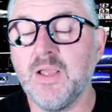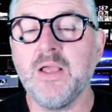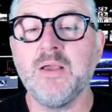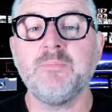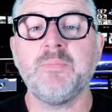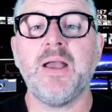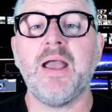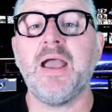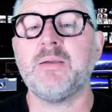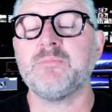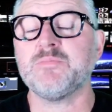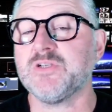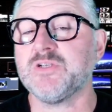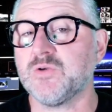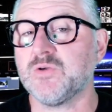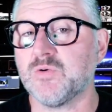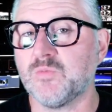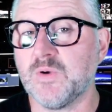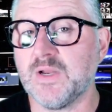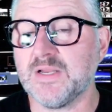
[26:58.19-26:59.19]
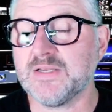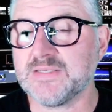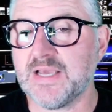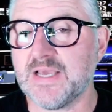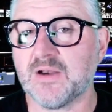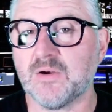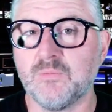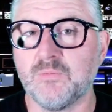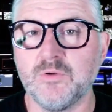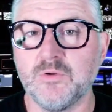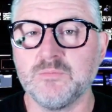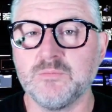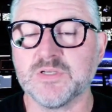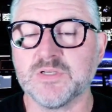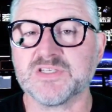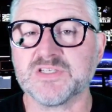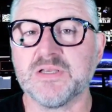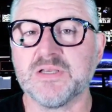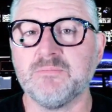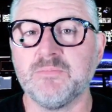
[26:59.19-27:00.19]
perhaps you could rent out a room to
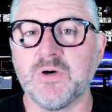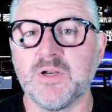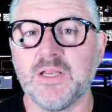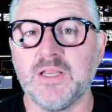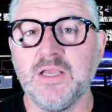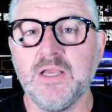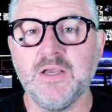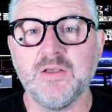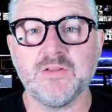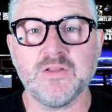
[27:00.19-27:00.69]
somebody